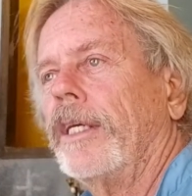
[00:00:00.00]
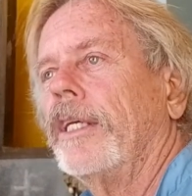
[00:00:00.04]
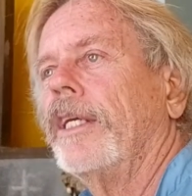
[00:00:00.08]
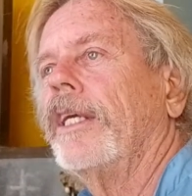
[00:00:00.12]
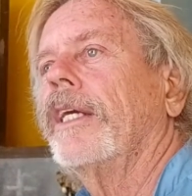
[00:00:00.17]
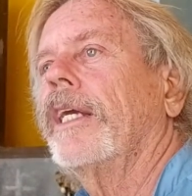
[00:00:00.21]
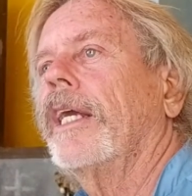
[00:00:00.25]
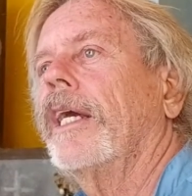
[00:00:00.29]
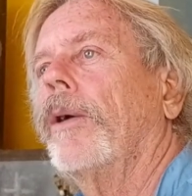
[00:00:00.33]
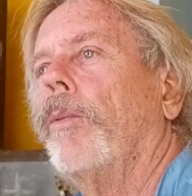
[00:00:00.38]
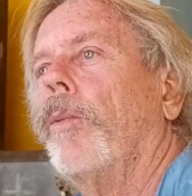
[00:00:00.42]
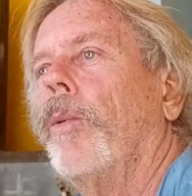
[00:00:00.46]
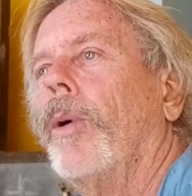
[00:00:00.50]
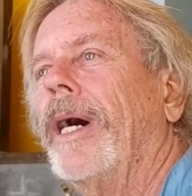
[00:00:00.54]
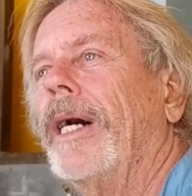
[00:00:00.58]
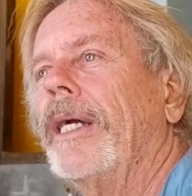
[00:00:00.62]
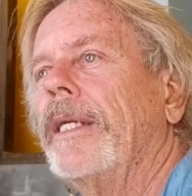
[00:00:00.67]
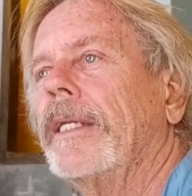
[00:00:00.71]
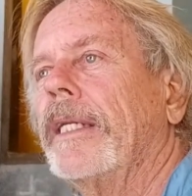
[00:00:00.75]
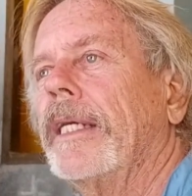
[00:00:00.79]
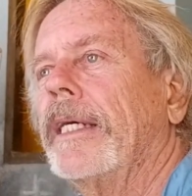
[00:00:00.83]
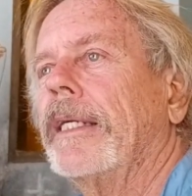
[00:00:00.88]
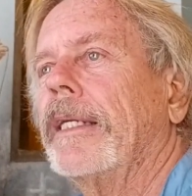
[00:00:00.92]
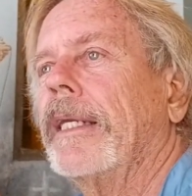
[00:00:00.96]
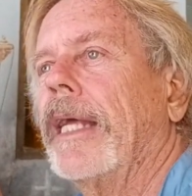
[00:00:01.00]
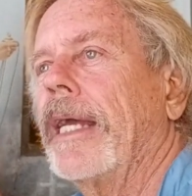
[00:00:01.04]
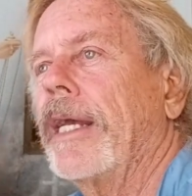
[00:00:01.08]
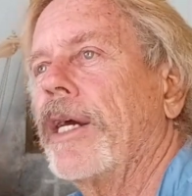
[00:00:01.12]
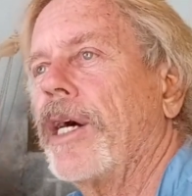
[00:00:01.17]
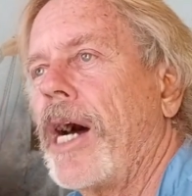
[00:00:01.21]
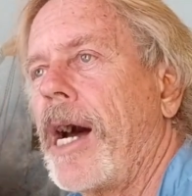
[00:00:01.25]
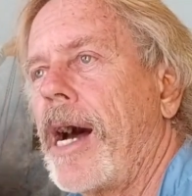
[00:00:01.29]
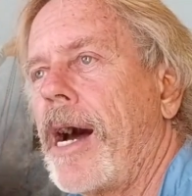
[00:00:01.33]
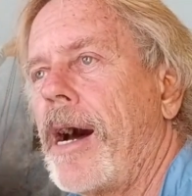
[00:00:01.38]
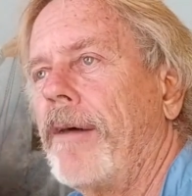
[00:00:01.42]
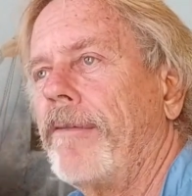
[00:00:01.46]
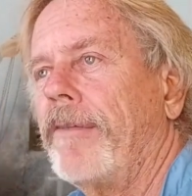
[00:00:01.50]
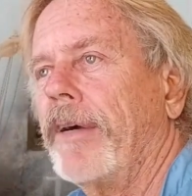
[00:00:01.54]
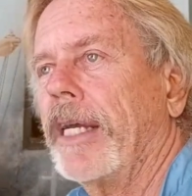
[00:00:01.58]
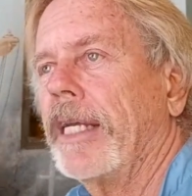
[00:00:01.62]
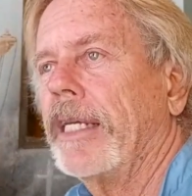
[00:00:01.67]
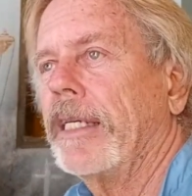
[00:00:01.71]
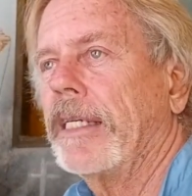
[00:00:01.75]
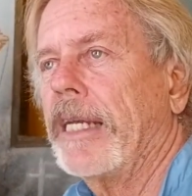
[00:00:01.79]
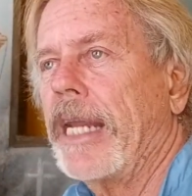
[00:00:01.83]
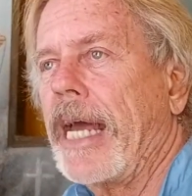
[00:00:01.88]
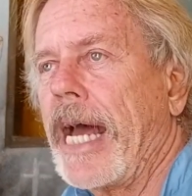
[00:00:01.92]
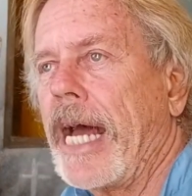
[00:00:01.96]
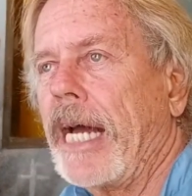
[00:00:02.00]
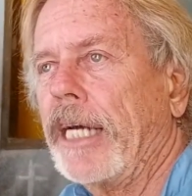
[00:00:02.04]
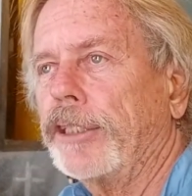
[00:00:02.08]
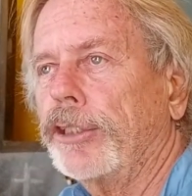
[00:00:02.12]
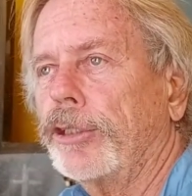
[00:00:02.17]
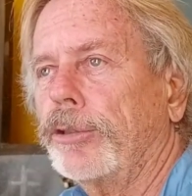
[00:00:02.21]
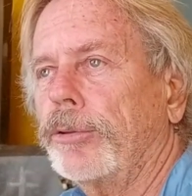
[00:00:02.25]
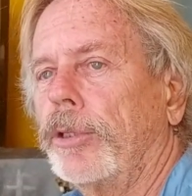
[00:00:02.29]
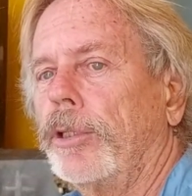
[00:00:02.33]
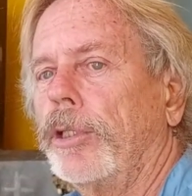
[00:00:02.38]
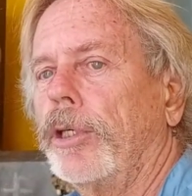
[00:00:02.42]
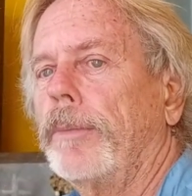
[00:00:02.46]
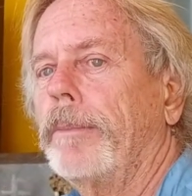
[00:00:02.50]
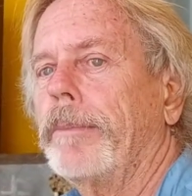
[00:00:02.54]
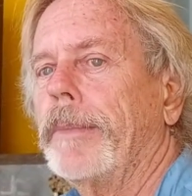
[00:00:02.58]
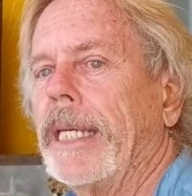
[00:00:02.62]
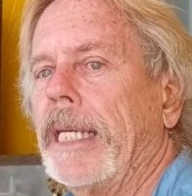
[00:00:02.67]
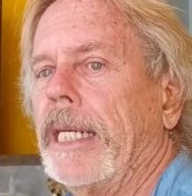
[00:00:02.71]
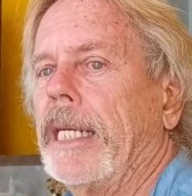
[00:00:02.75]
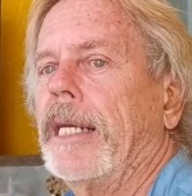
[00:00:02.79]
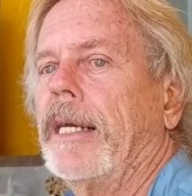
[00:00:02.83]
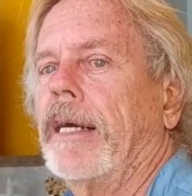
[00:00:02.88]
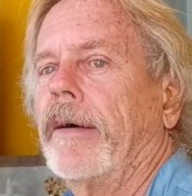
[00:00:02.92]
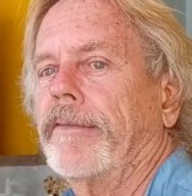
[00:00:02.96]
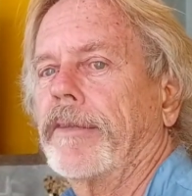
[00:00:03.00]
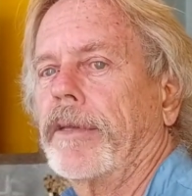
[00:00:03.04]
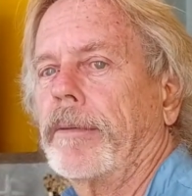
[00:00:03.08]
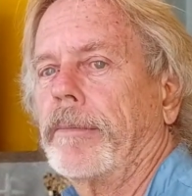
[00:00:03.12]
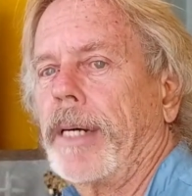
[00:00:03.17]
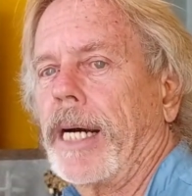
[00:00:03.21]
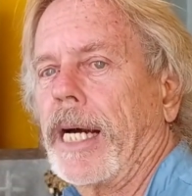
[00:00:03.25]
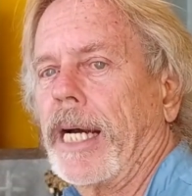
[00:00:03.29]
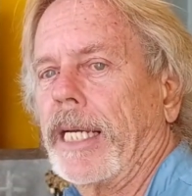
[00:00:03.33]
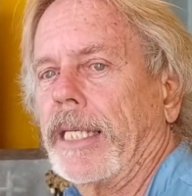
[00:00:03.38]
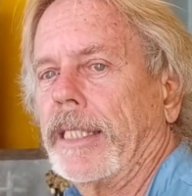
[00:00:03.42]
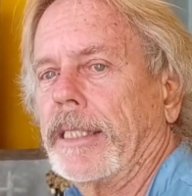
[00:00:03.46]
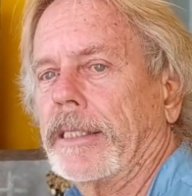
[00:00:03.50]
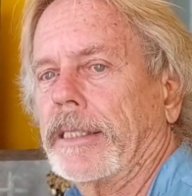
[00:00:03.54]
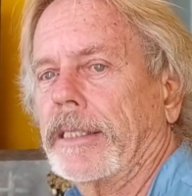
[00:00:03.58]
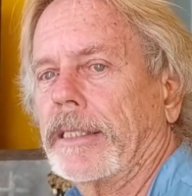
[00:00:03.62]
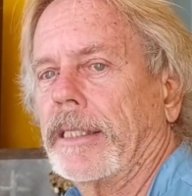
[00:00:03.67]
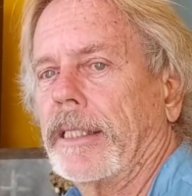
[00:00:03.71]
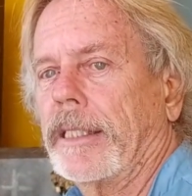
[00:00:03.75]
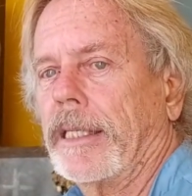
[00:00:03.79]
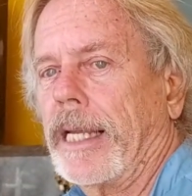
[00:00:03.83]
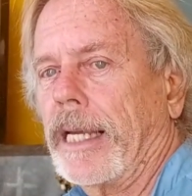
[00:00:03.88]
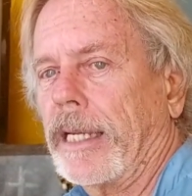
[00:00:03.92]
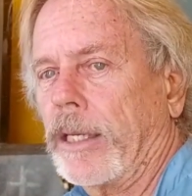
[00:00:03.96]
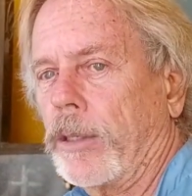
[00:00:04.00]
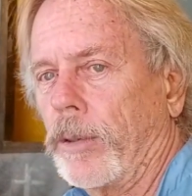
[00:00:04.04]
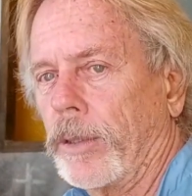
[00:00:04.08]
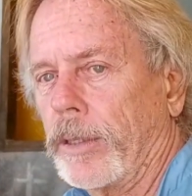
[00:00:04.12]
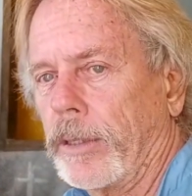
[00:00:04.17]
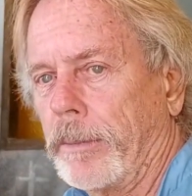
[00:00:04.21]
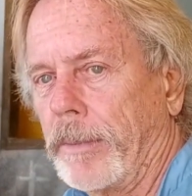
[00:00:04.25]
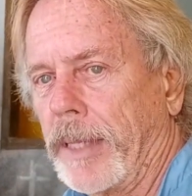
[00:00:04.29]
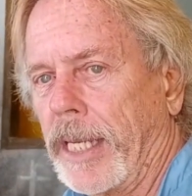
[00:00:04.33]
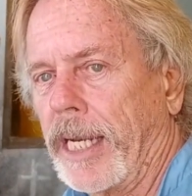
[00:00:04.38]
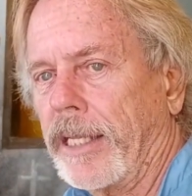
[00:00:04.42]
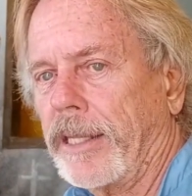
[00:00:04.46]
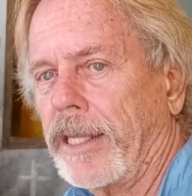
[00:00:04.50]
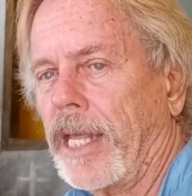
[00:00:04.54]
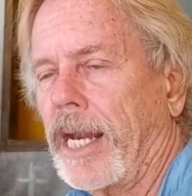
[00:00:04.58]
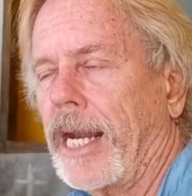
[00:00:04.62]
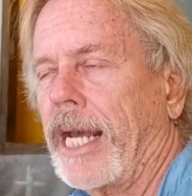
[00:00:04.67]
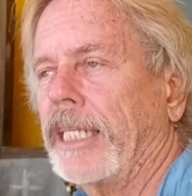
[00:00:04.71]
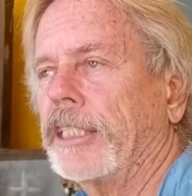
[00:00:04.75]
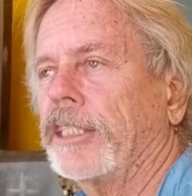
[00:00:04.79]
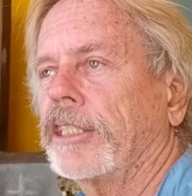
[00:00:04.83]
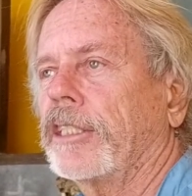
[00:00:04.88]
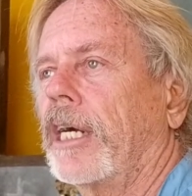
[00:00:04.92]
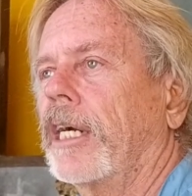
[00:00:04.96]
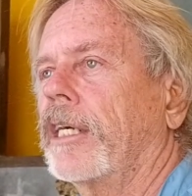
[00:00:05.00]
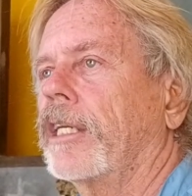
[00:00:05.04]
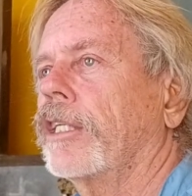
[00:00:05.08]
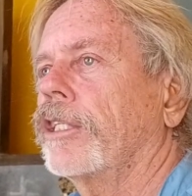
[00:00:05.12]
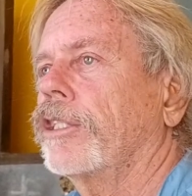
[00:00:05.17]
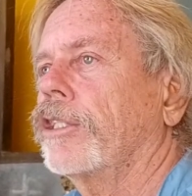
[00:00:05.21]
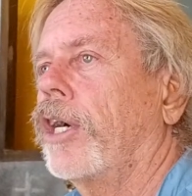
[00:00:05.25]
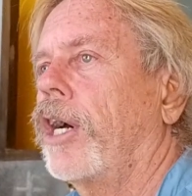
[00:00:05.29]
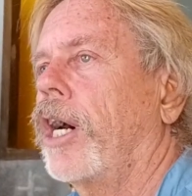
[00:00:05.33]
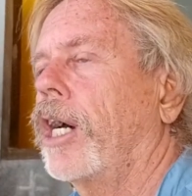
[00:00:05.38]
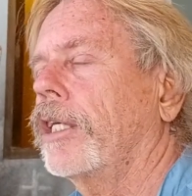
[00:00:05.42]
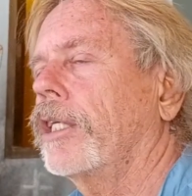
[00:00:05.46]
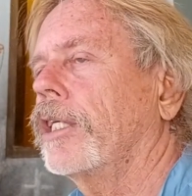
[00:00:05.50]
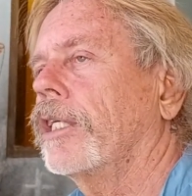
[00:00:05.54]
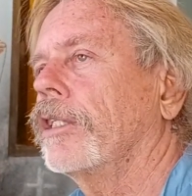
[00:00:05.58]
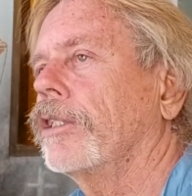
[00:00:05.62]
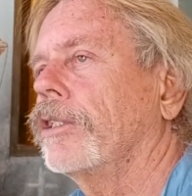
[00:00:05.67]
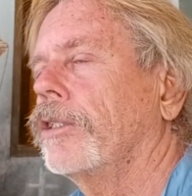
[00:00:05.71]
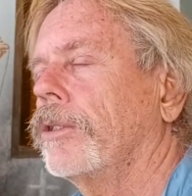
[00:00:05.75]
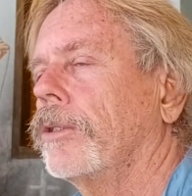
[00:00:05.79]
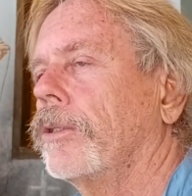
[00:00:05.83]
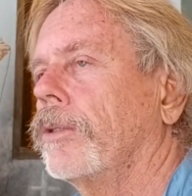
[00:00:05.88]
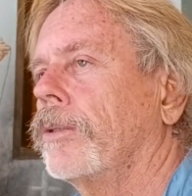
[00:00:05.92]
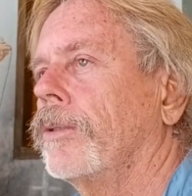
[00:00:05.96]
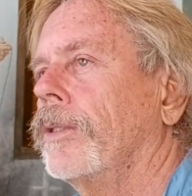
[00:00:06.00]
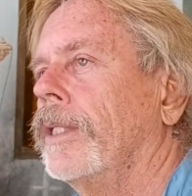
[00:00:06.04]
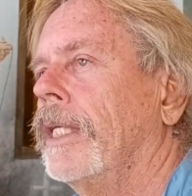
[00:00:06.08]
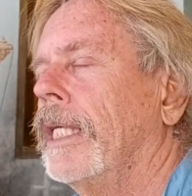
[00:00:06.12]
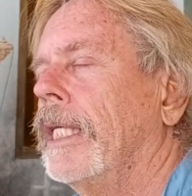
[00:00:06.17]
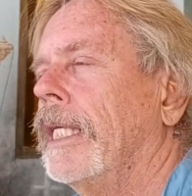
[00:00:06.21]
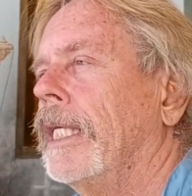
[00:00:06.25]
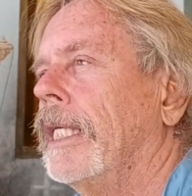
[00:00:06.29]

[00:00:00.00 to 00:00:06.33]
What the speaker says: You get one that you have a natural meeting of the minds. Like the minute that I started talking to